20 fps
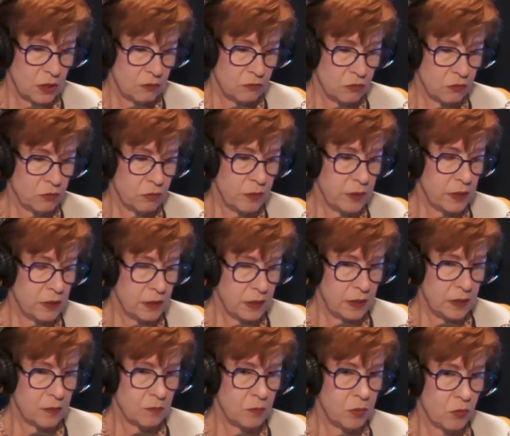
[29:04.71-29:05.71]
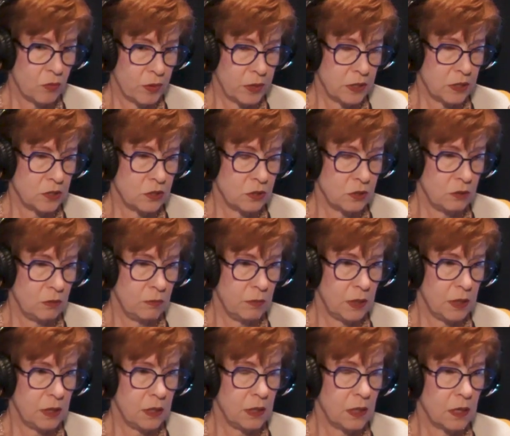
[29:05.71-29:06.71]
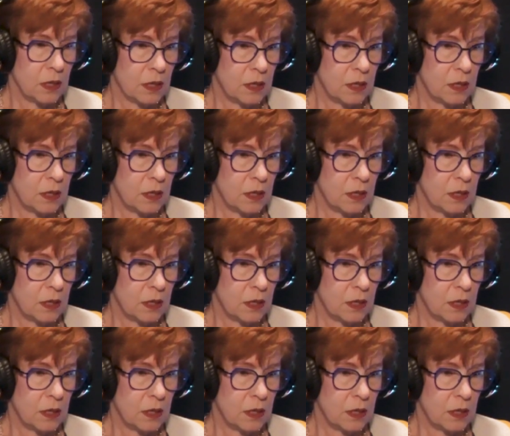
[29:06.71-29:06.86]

really important to me.